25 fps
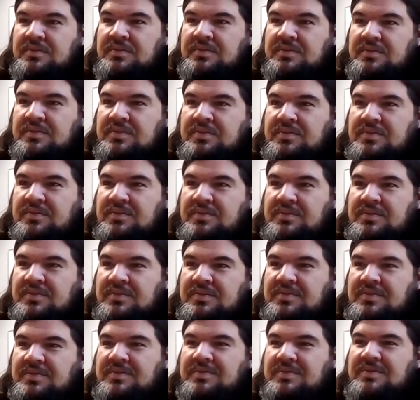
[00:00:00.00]

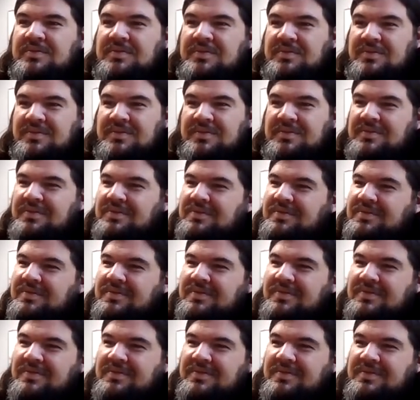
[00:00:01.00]

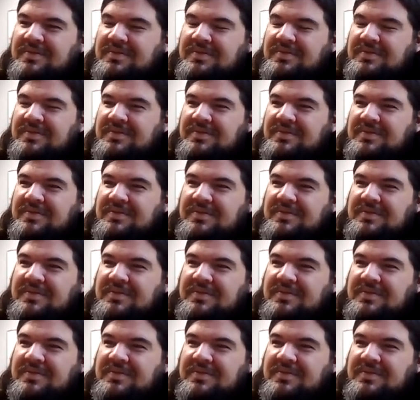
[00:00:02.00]
No words are spoken by the person on screen.